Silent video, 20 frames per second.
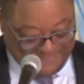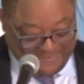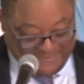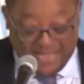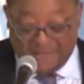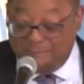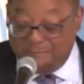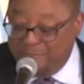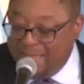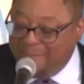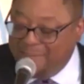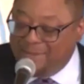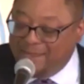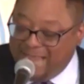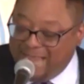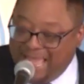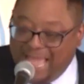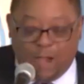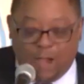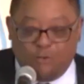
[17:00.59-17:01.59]
Maybe
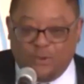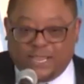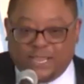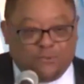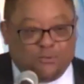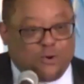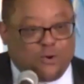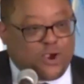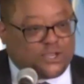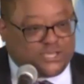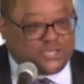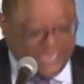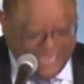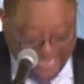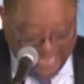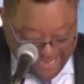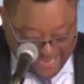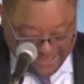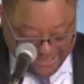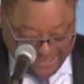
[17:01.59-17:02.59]
now we can work
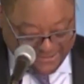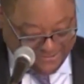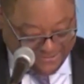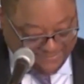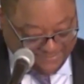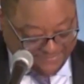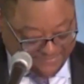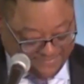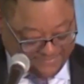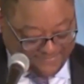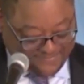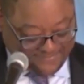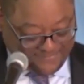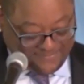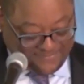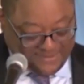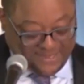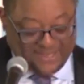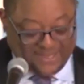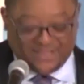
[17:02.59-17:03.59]
together
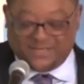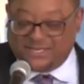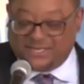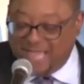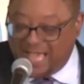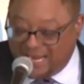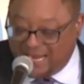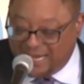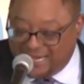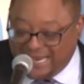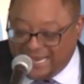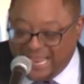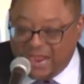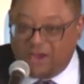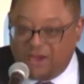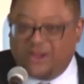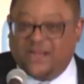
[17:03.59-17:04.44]
in solidarity